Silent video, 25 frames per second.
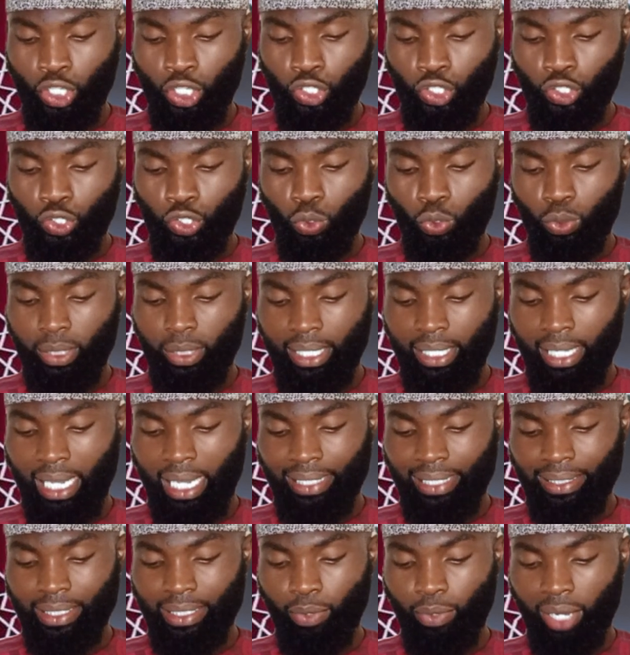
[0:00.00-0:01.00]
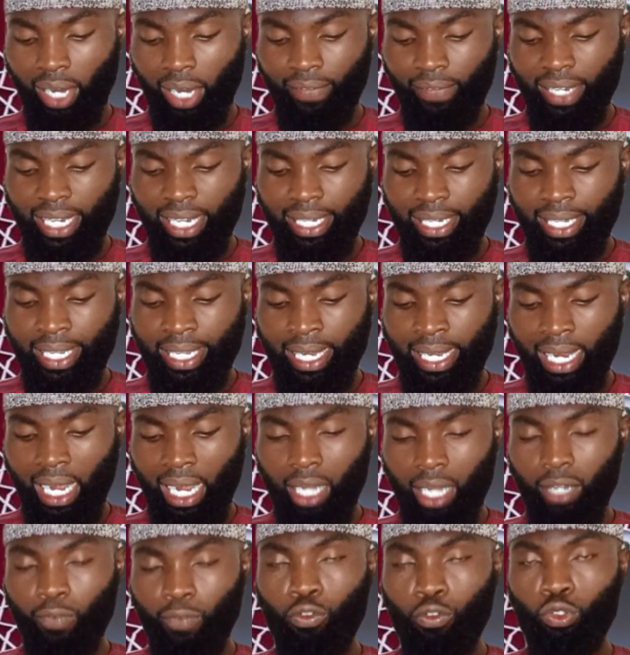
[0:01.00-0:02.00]
So lastly, we have li
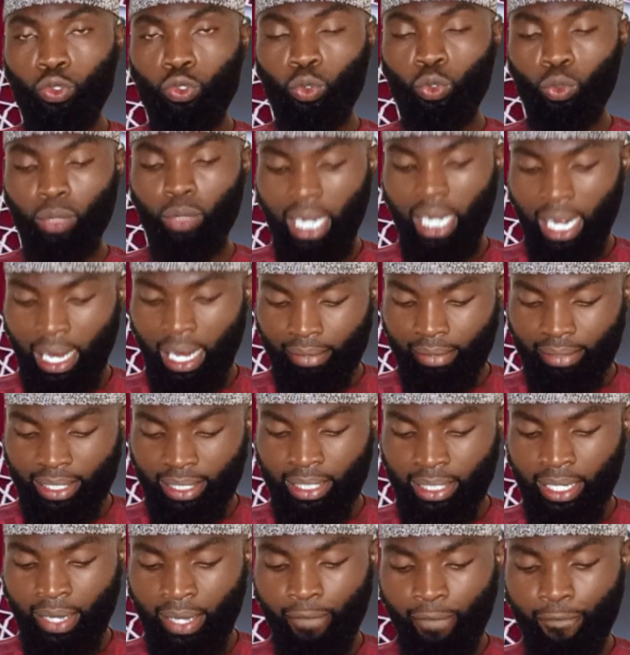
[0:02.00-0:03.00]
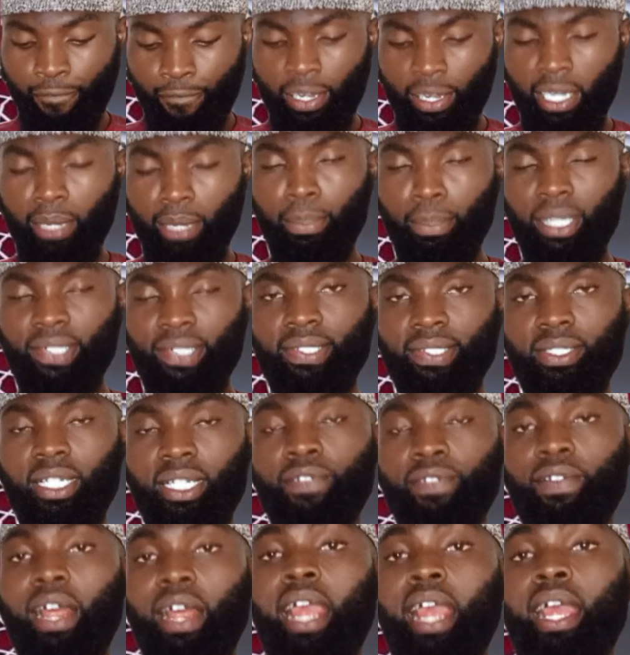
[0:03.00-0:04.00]
alfu dolarin fil
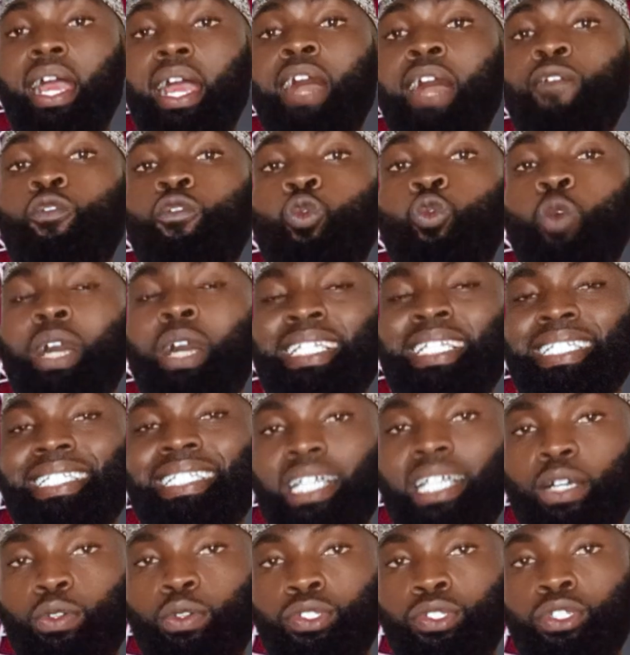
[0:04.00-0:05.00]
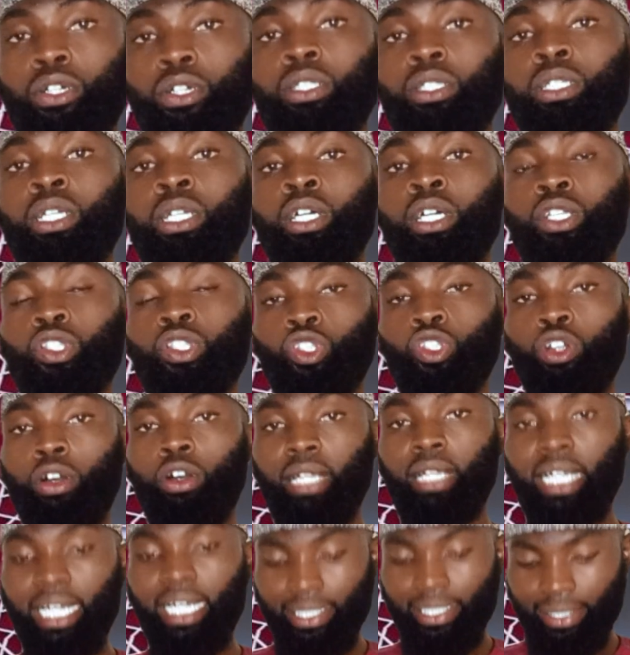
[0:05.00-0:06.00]
masrif. I have
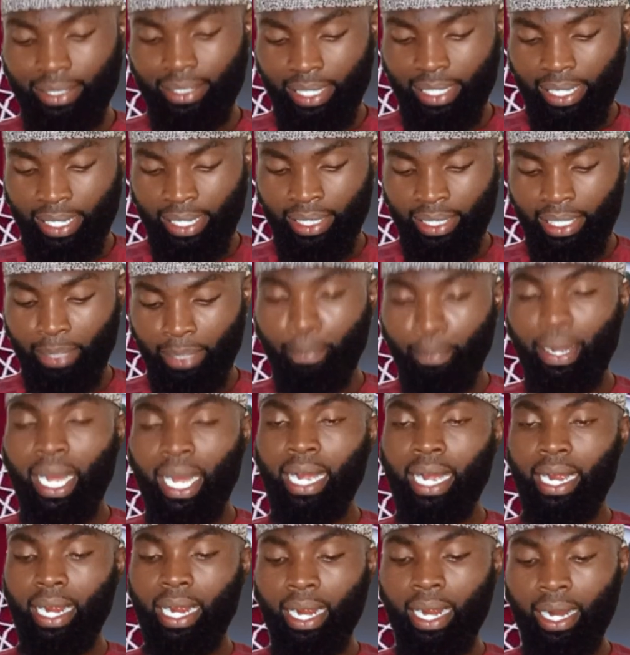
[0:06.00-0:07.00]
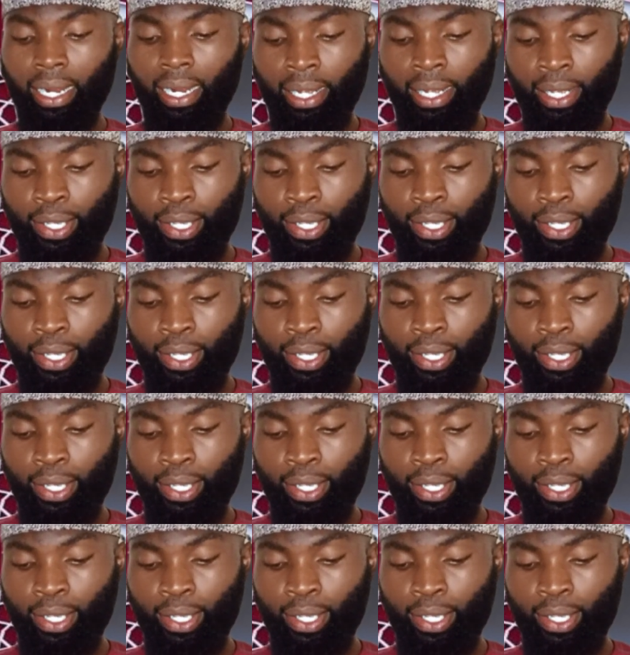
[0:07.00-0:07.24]
$1,000 in the bank.